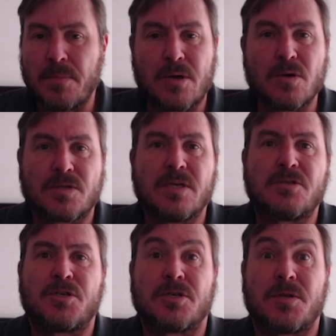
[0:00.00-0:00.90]
because
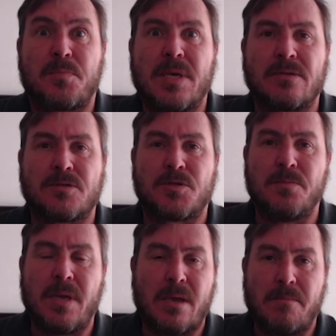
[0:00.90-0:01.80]
this just appeals
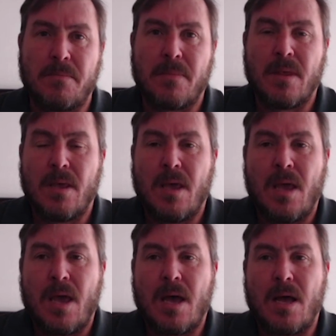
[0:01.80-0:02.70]
to me.
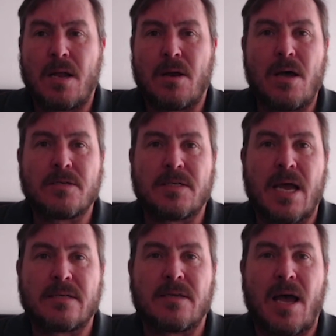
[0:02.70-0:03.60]
Last
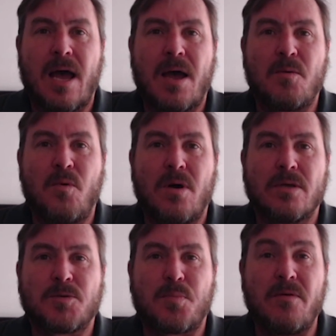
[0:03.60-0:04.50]
night, I
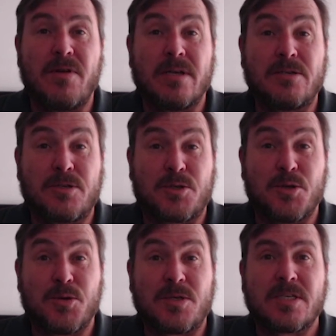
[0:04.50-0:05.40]
was privileged
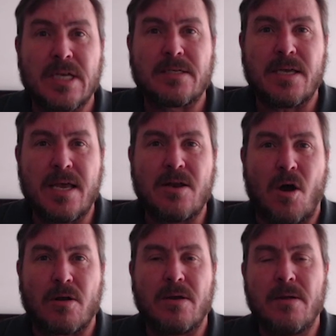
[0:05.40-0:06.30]
to sit in
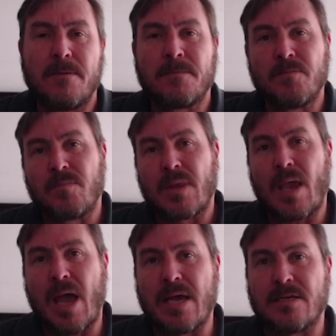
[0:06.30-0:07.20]
on
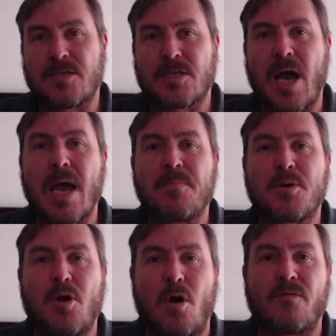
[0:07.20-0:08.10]
a Skype
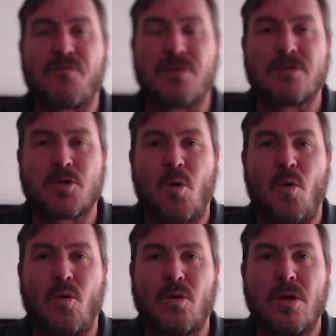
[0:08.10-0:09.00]
conference
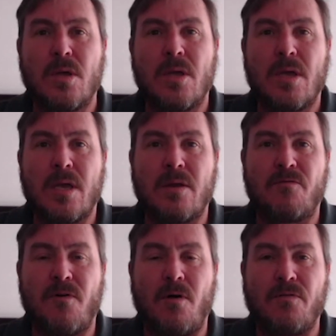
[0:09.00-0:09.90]
call
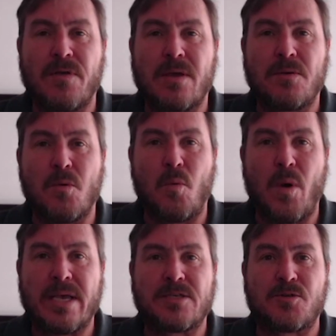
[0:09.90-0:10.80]
involving
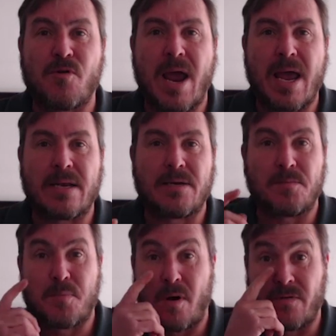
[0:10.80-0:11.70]
West
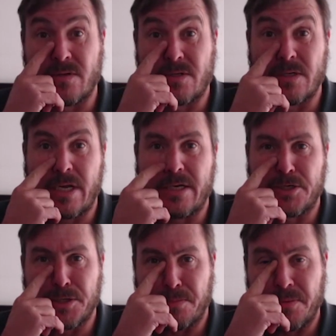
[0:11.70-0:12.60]
Rand province
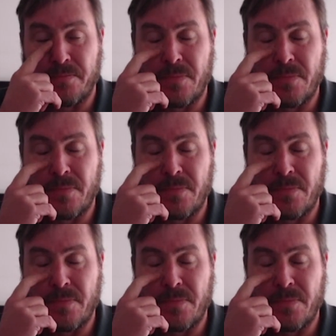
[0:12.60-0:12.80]
leadership.